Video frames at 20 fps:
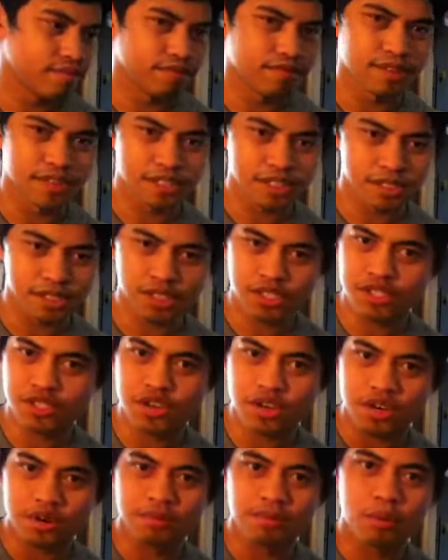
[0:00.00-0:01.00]
this
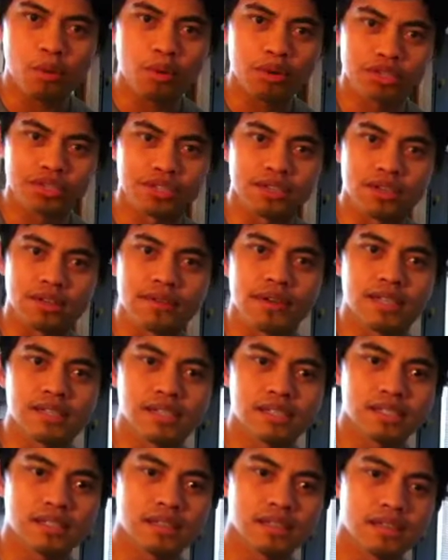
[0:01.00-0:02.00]
certain portion of
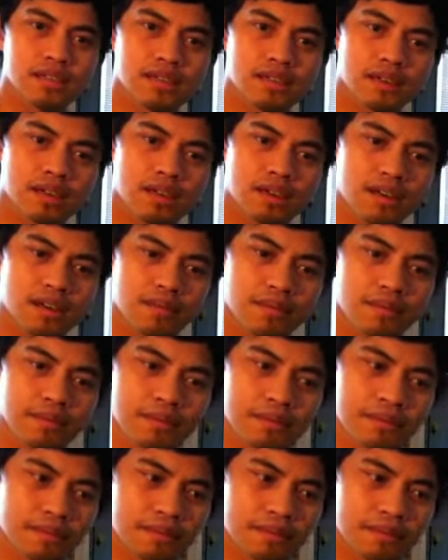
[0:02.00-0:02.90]
us, um,